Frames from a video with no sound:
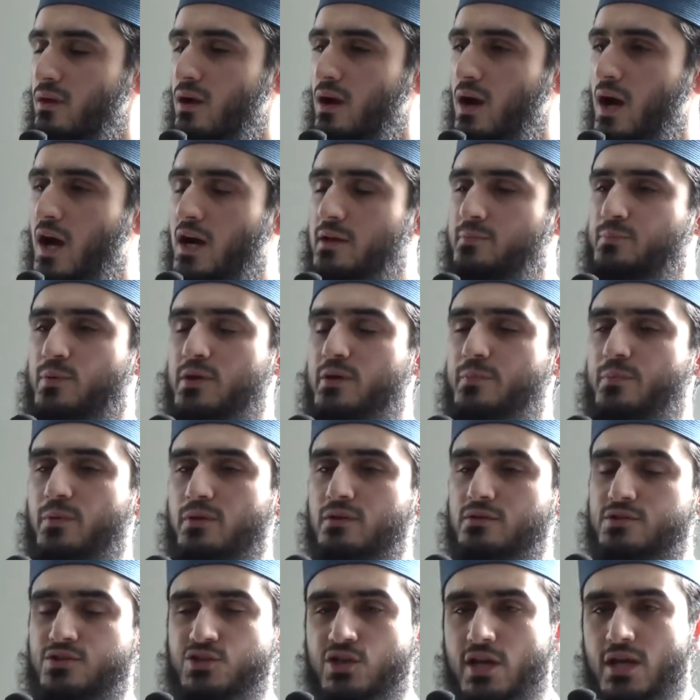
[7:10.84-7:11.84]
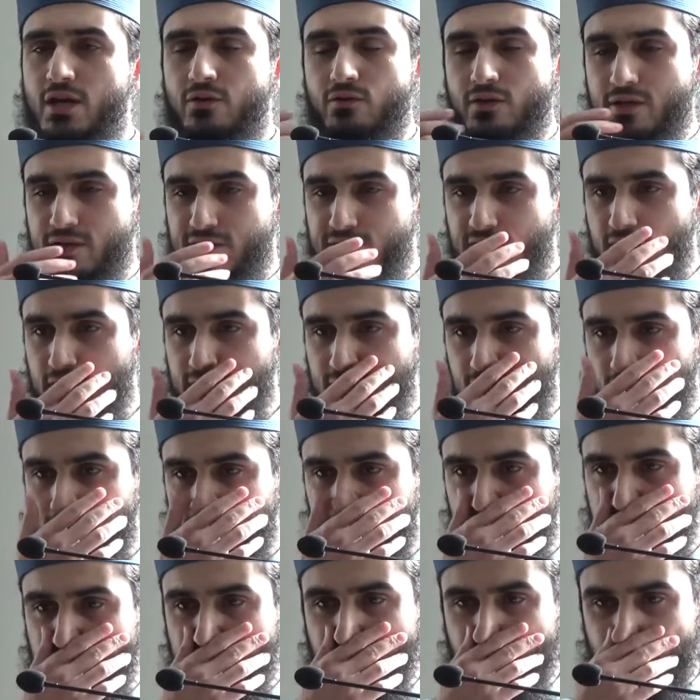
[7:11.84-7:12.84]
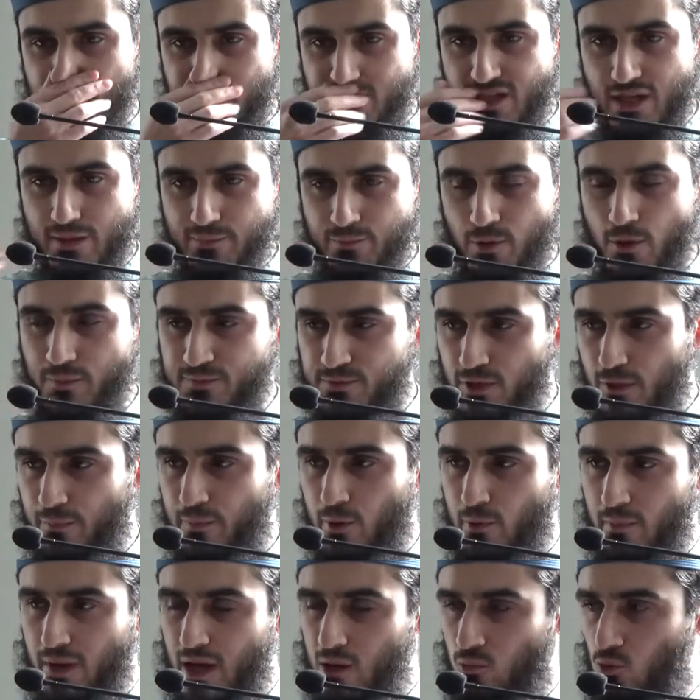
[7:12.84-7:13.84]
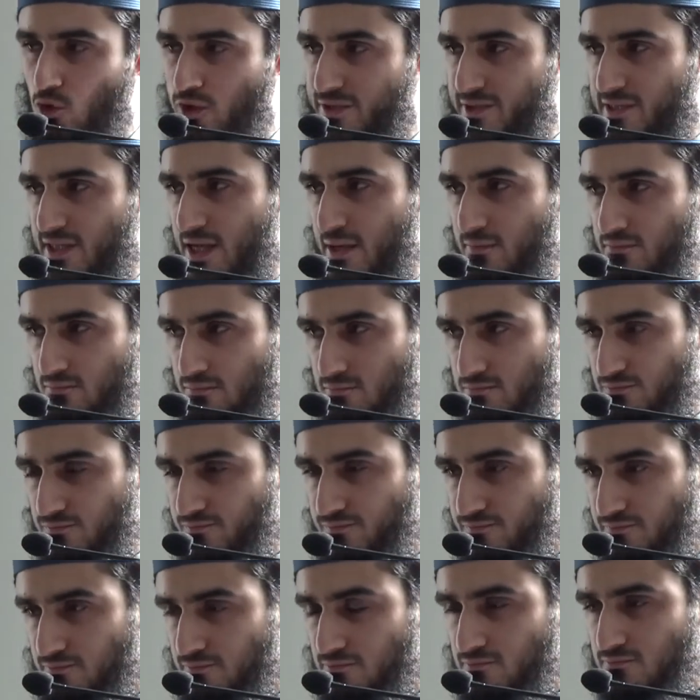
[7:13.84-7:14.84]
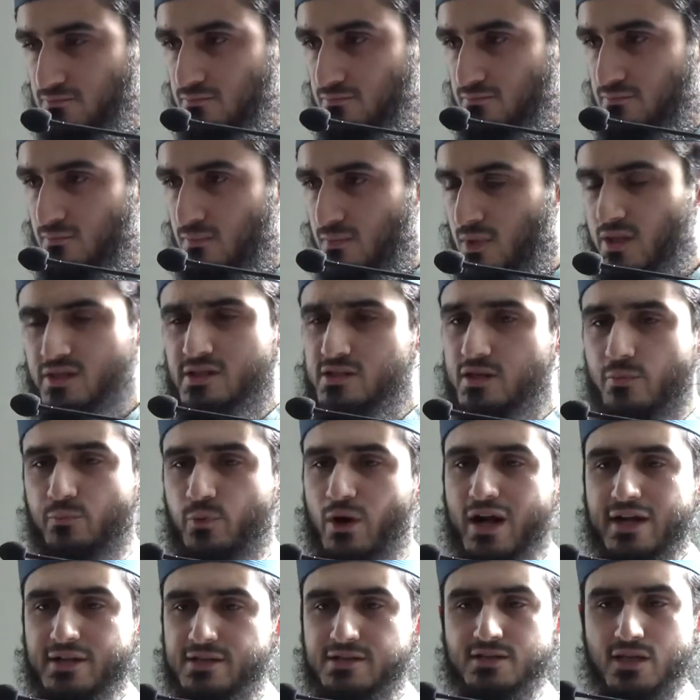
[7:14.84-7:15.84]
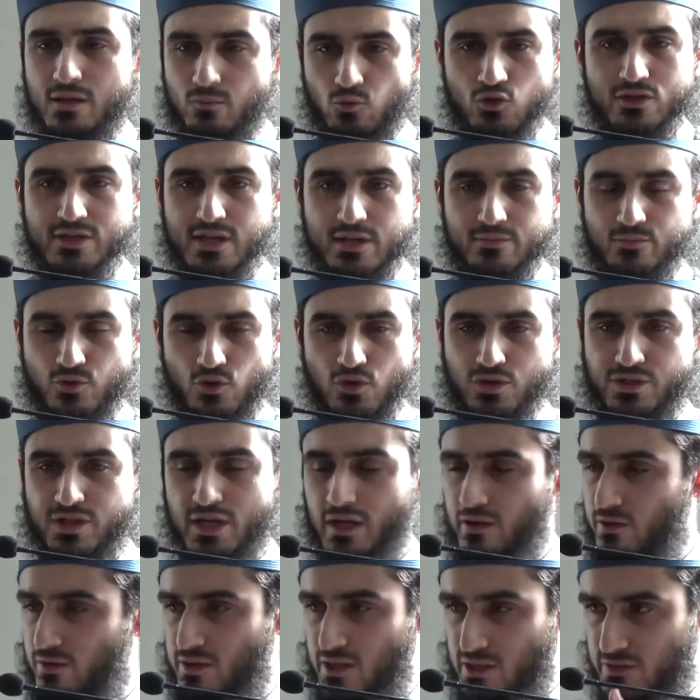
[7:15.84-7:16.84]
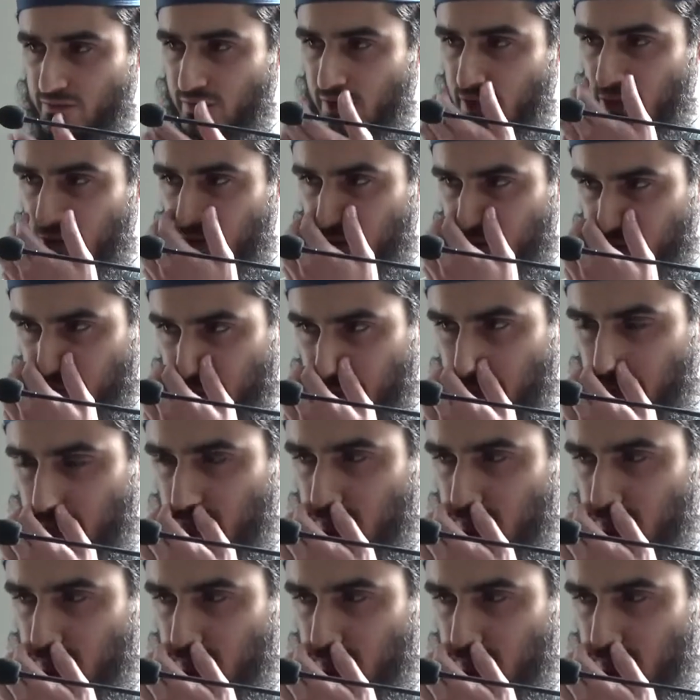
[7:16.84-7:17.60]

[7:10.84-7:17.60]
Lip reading: I had people sharing certain videos that popped up on my WhatsApp. These are practicing Muslims who are sharing these videos.